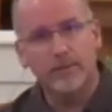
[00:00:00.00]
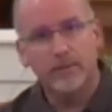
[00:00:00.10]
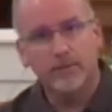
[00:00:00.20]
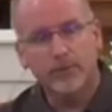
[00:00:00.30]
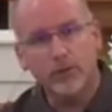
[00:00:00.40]

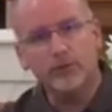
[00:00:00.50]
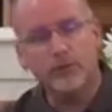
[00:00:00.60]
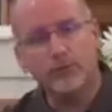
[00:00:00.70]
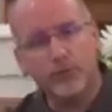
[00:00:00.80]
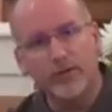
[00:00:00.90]
Those are
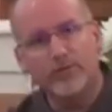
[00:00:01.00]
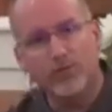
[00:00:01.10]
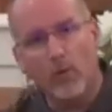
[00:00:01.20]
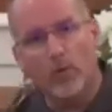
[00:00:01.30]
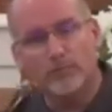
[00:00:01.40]
three
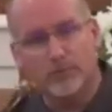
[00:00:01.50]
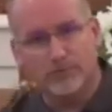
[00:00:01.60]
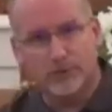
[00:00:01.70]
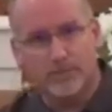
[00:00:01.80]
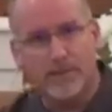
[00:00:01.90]
forms
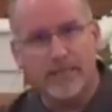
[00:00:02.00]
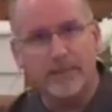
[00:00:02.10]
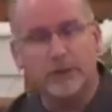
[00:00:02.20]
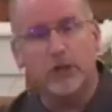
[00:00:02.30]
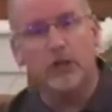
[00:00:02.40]
of
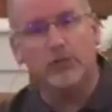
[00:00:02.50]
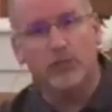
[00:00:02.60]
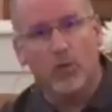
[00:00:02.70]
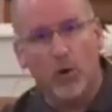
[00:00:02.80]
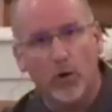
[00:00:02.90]
speech of
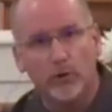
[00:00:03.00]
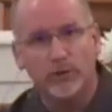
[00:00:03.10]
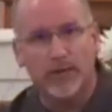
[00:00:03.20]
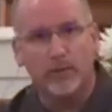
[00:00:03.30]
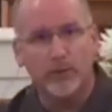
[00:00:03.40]
words
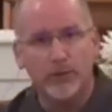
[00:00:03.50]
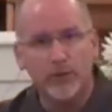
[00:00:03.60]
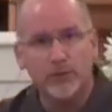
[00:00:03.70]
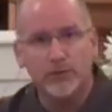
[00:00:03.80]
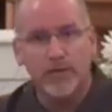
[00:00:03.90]
that were
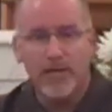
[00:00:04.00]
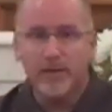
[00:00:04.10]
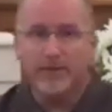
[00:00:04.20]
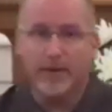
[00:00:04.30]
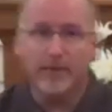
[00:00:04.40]
used
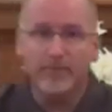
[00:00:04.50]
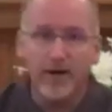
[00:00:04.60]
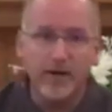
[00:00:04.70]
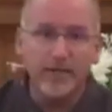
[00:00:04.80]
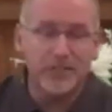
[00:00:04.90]
that are
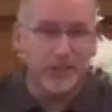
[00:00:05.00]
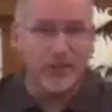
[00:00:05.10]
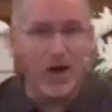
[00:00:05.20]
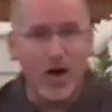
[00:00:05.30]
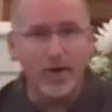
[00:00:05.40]
very
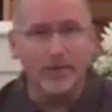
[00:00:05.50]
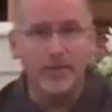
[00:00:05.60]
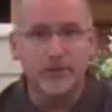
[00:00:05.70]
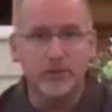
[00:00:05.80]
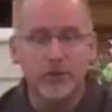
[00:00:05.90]

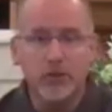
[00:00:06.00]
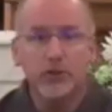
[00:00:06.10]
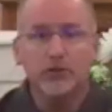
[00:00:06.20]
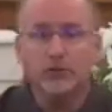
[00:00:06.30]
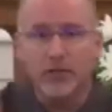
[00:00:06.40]
synonymous
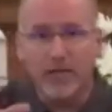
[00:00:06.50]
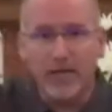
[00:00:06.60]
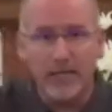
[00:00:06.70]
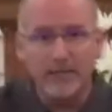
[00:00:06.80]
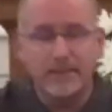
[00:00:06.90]
to the
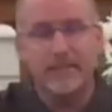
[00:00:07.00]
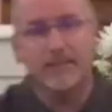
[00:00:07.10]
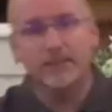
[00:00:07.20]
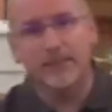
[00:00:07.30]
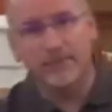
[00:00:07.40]

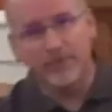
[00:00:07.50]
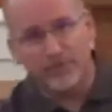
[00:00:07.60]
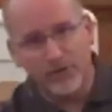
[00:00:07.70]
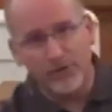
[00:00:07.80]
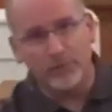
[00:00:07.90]
contents of a
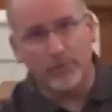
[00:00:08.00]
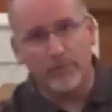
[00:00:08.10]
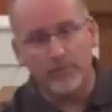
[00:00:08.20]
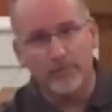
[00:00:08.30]
funeral.